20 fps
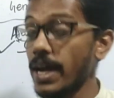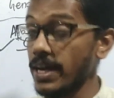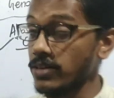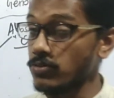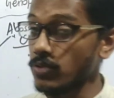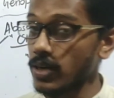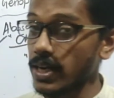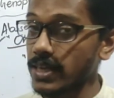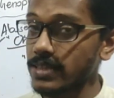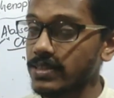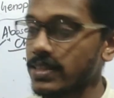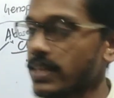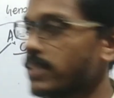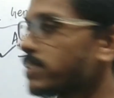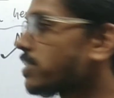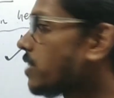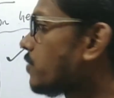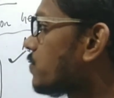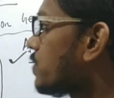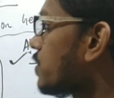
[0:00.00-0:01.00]
as well as there
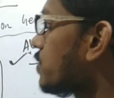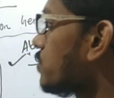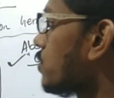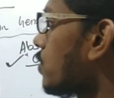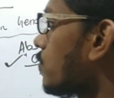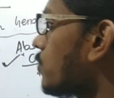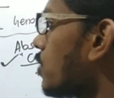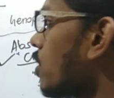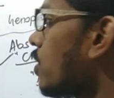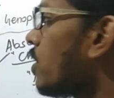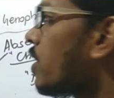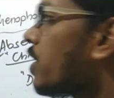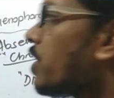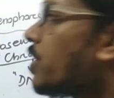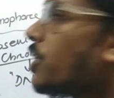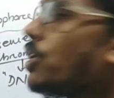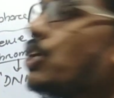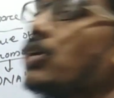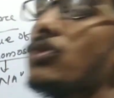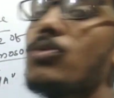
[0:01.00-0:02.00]
is absence of the
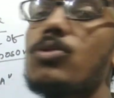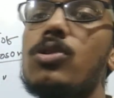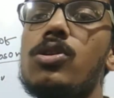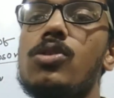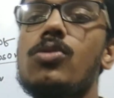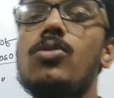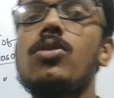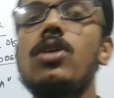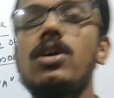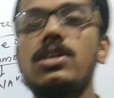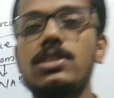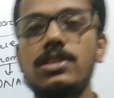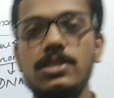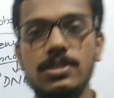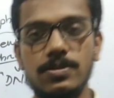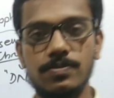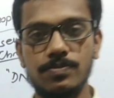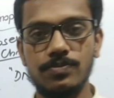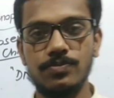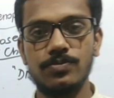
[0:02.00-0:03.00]

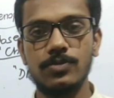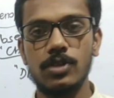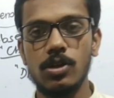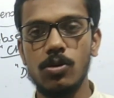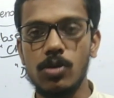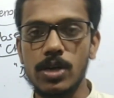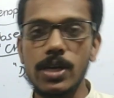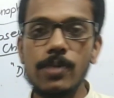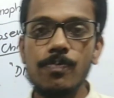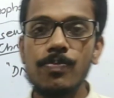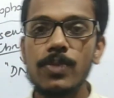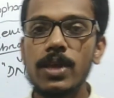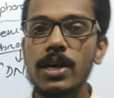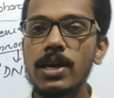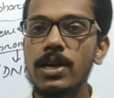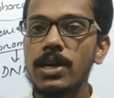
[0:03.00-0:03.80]
nucleolus. Okay,